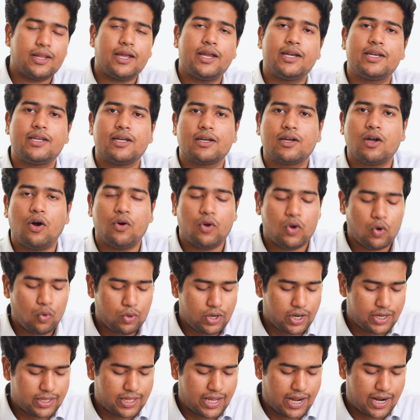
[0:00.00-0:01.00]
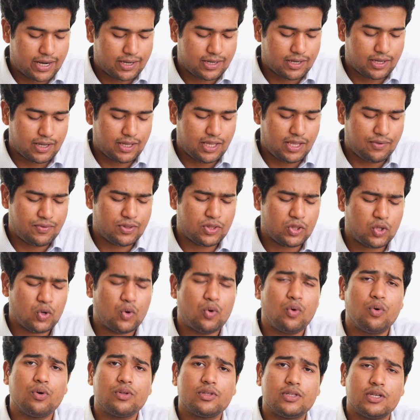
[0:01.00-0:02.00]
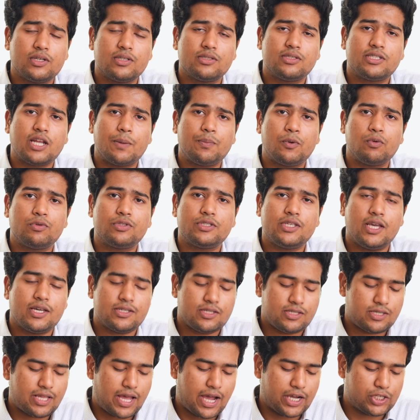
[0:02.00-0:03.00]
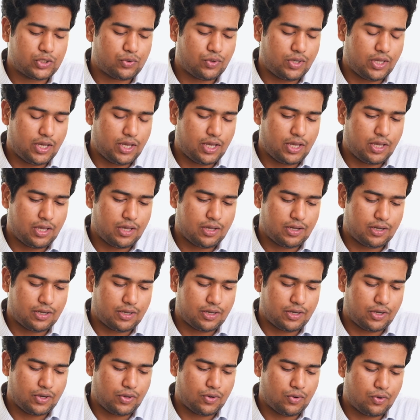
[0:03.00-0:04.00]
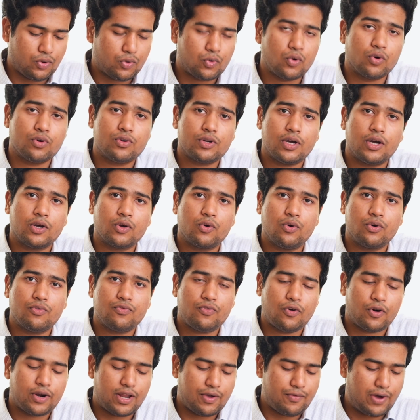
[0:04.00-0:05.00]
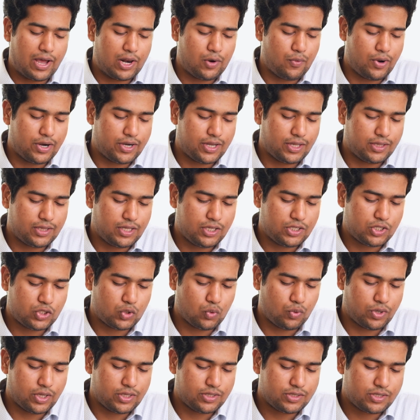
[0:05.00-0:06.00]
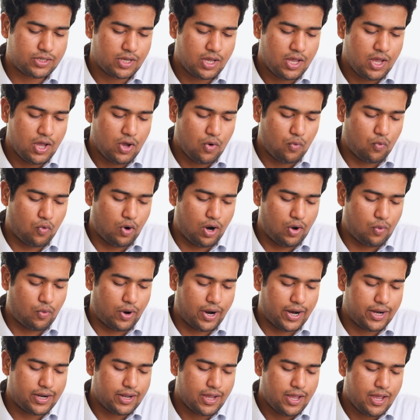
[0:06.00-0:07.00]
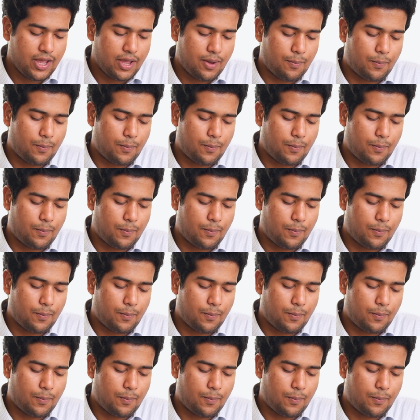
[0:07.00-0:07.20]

it concluded that even though the Step 2 CS is actually good for evaluating the students worldwide,